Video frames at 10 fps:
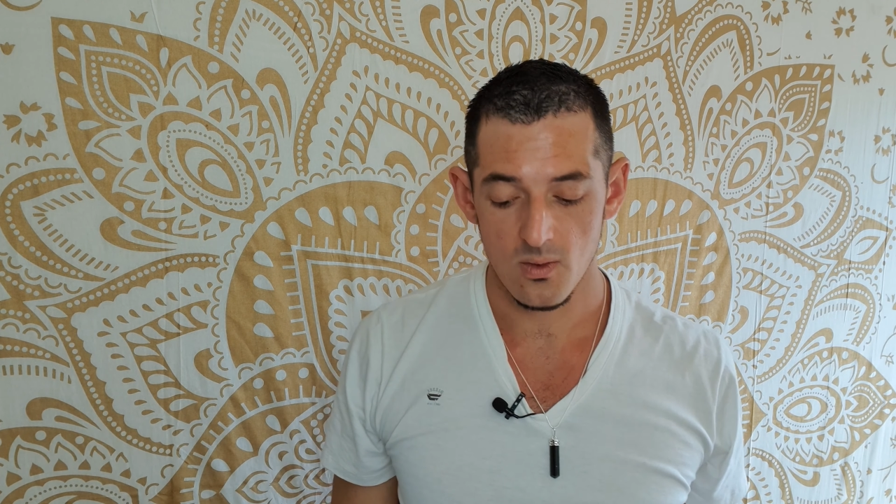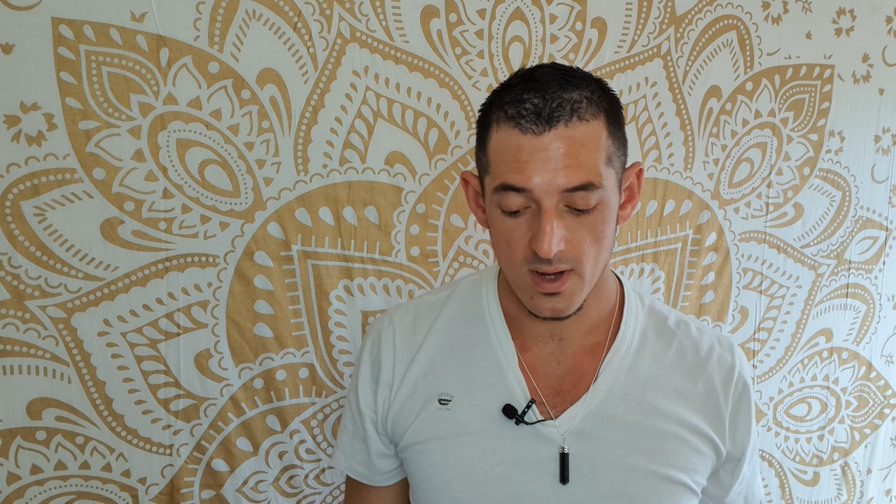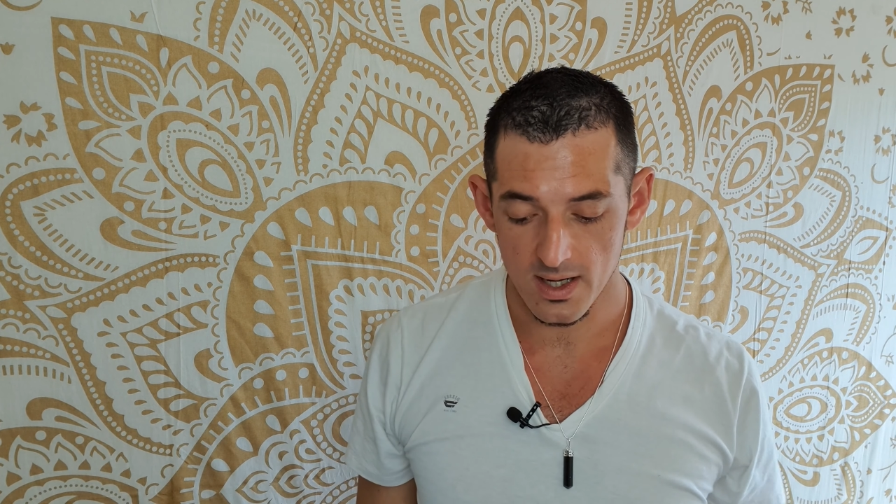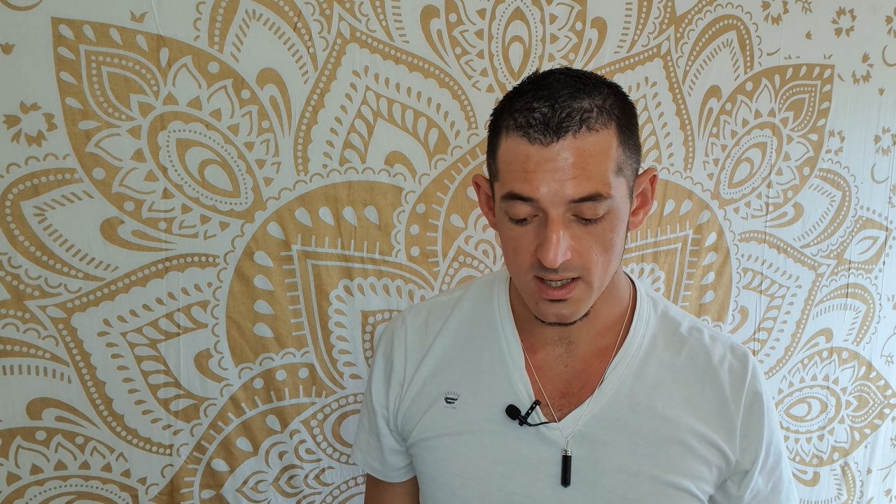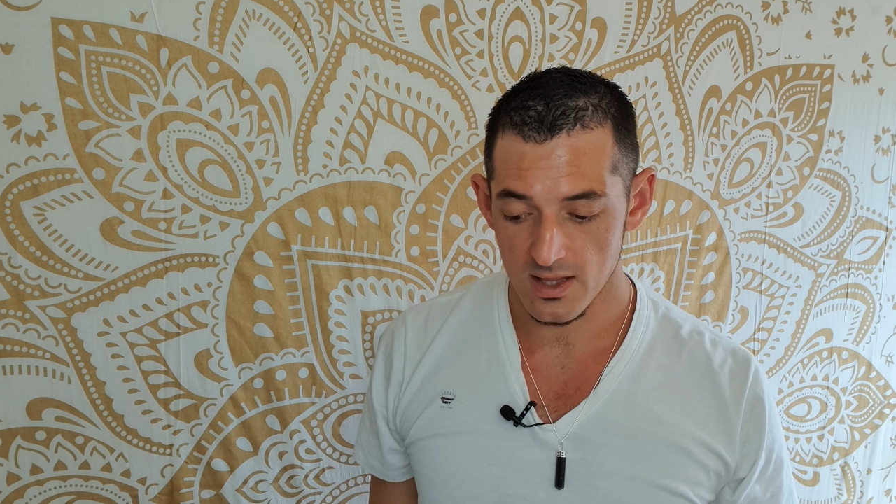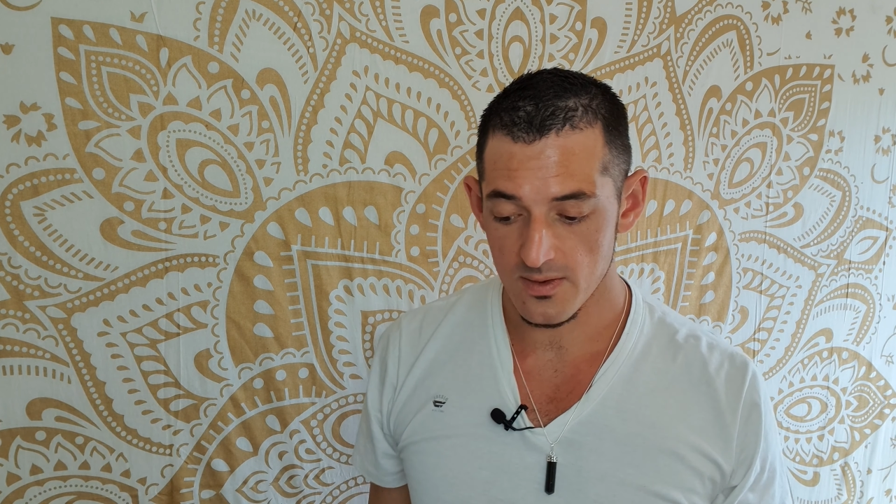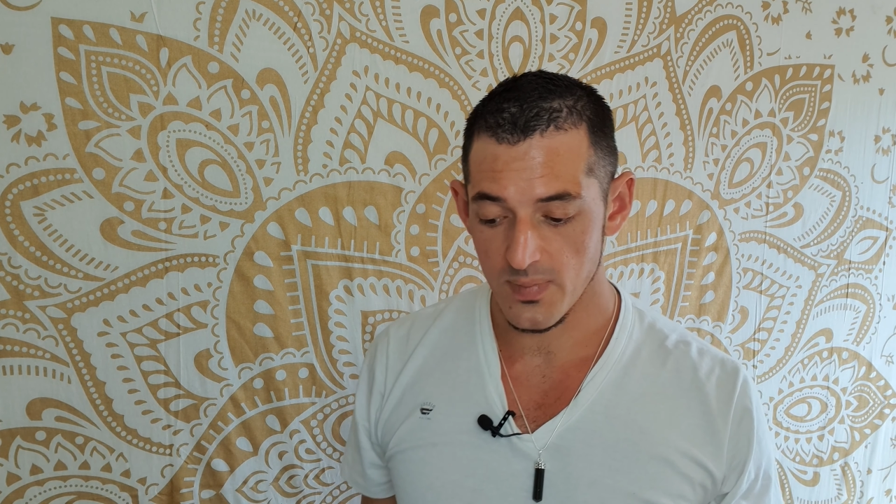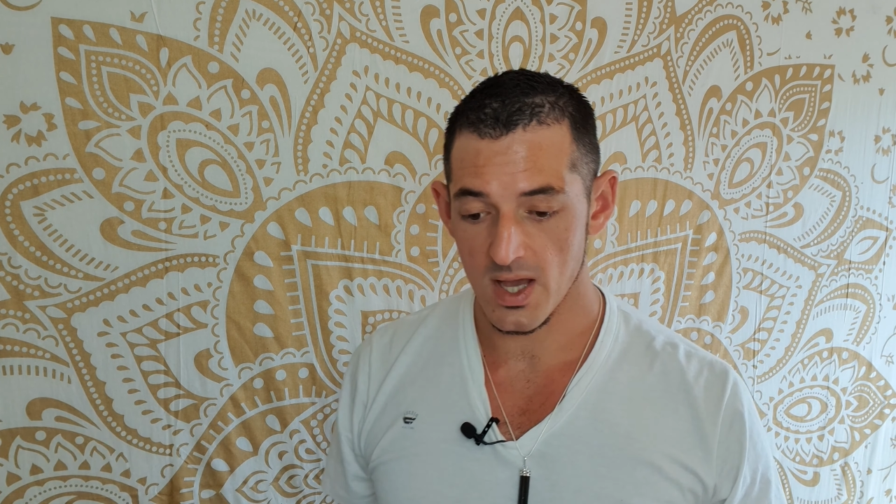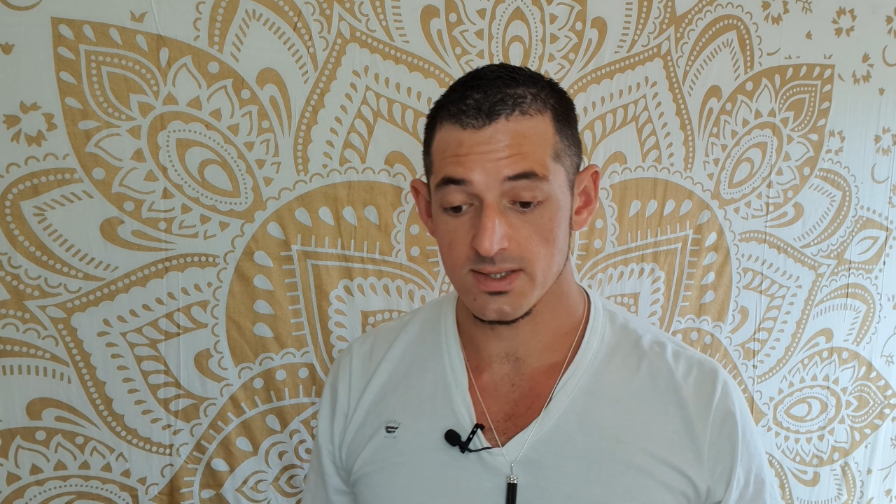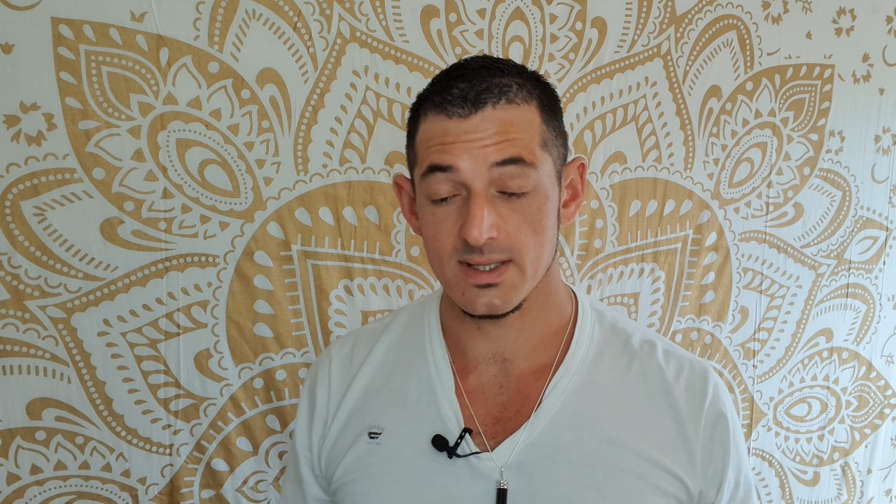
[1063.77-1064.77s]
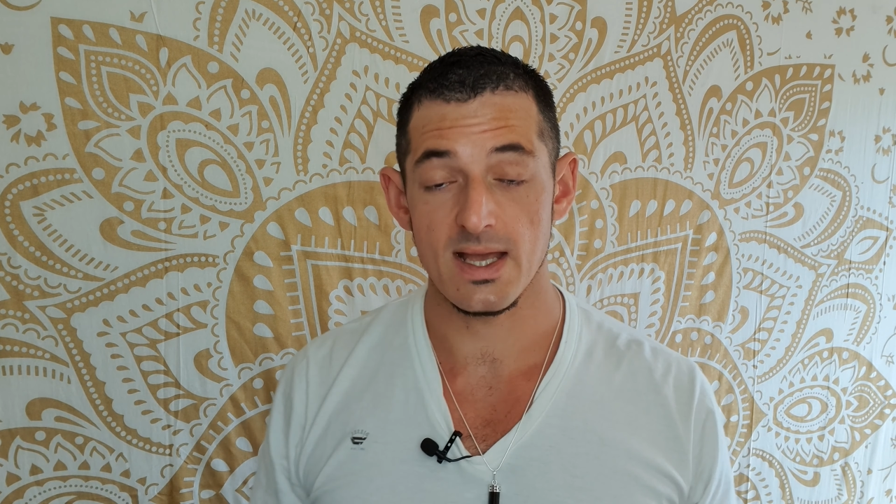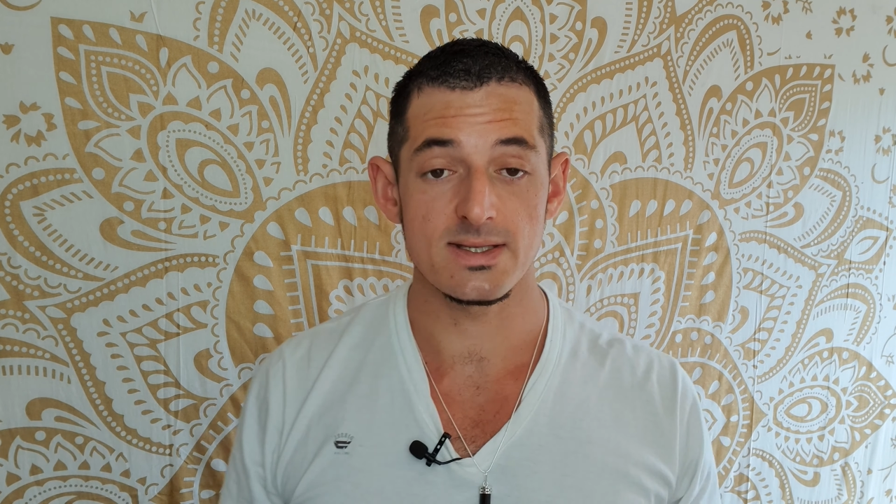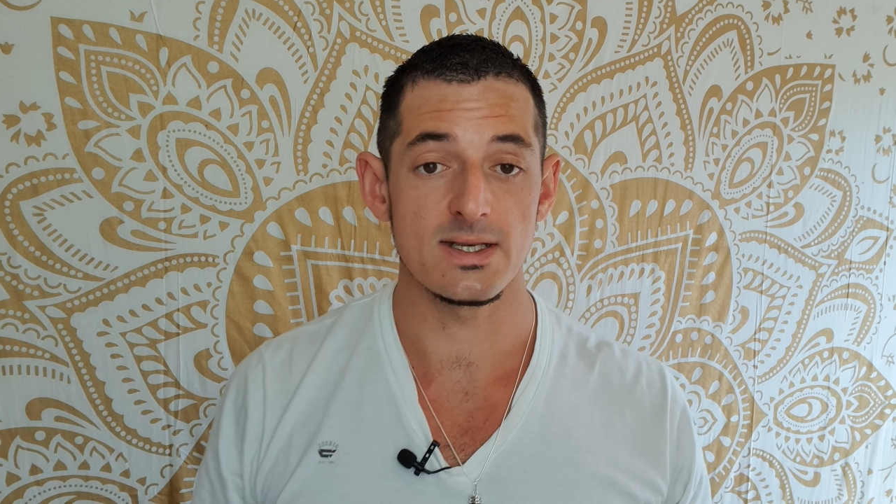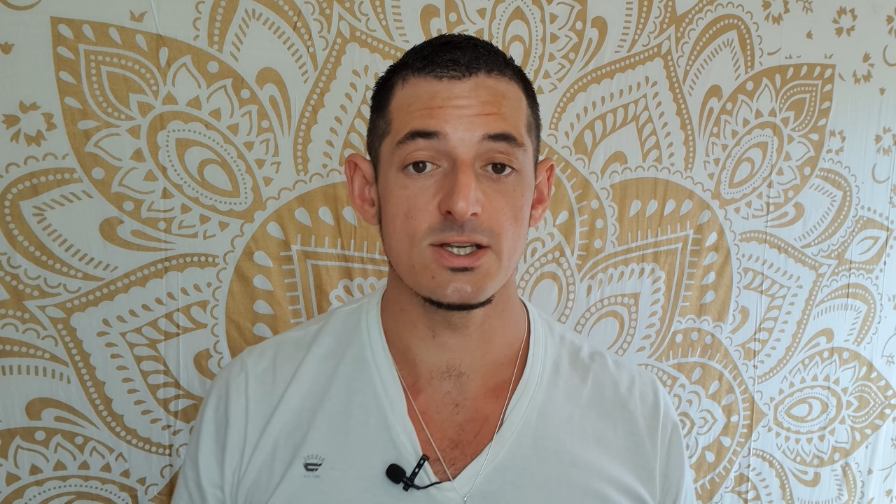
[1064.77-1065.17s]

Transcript: When another person has an